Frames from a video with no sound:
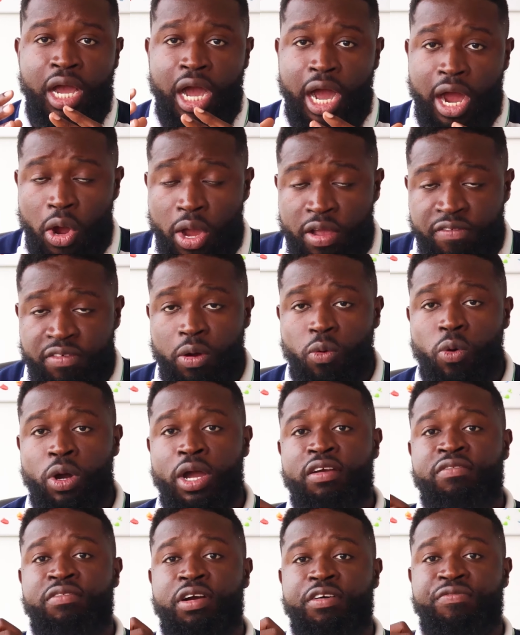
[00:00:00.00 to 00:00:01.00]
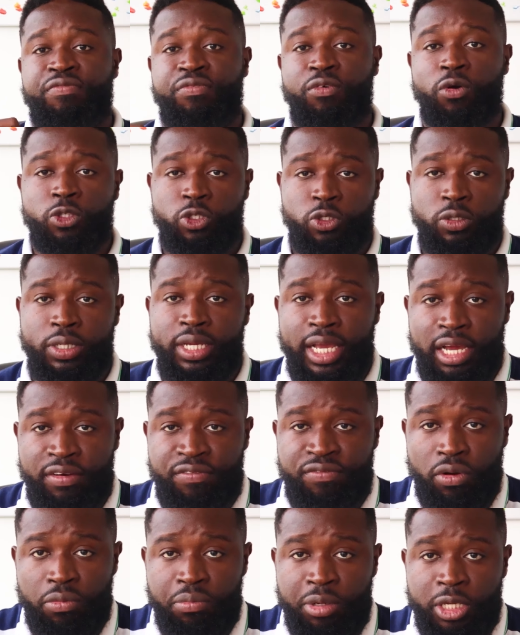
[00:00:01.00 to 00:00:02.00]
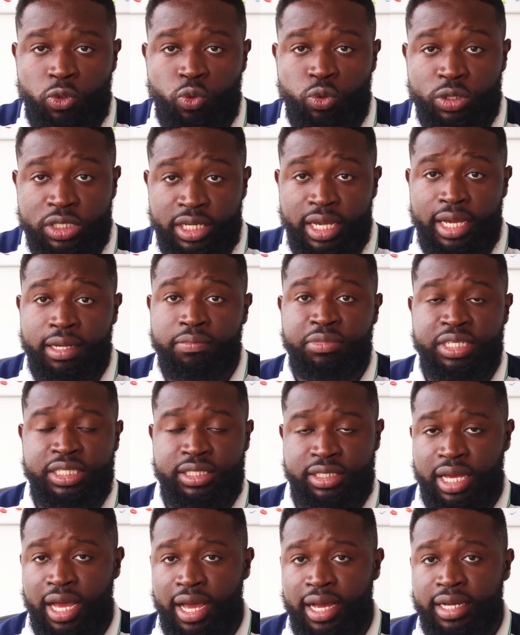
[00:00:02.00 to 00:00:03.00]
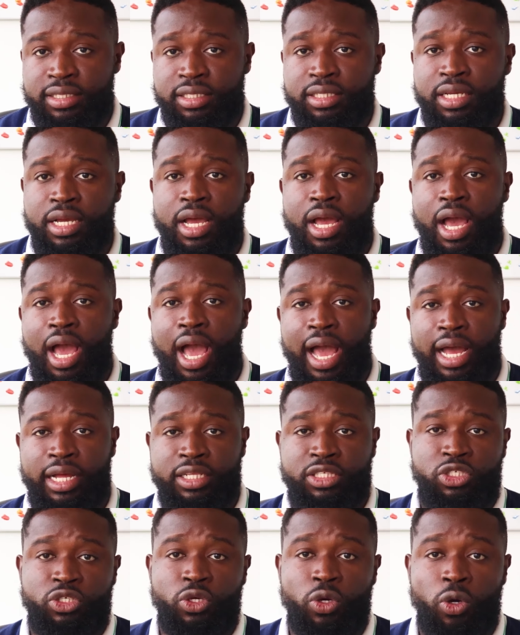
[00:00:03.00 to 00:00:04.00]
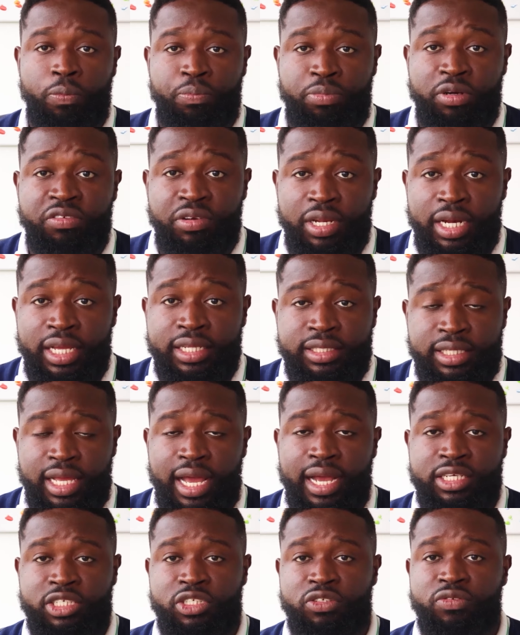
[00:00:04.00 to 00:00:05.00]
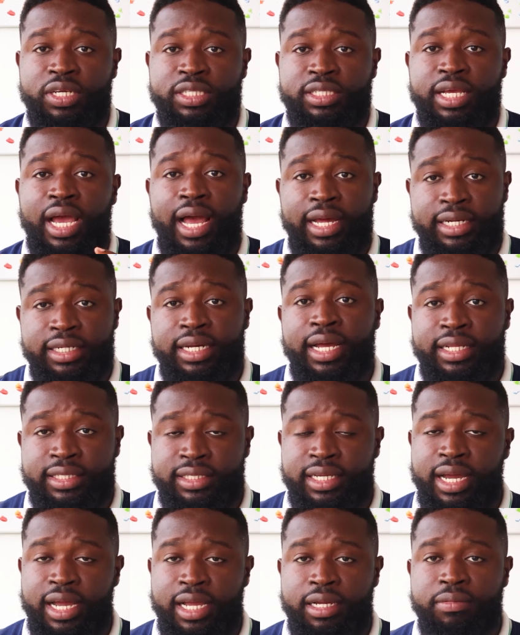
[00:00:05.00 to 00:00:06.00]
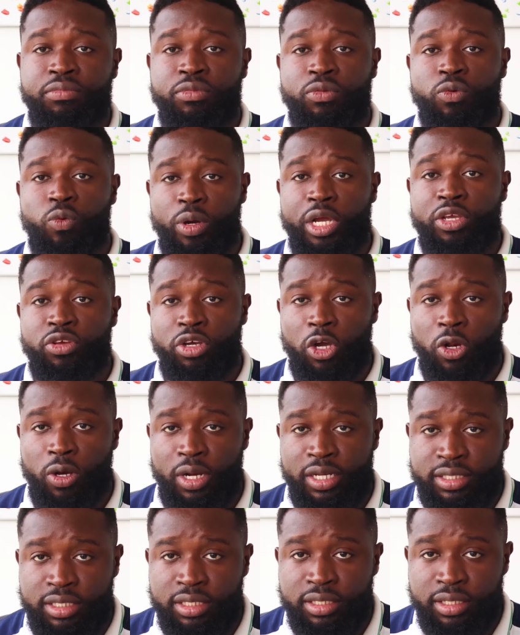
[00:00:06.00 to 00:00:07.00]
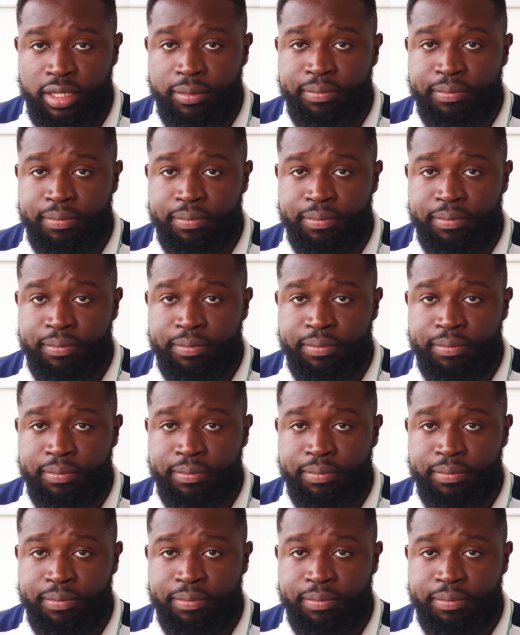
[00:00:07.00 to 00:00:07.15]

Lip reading: However, whatever funds you get from it would then be taxed at your prevalent tax rate at that time when you're collecting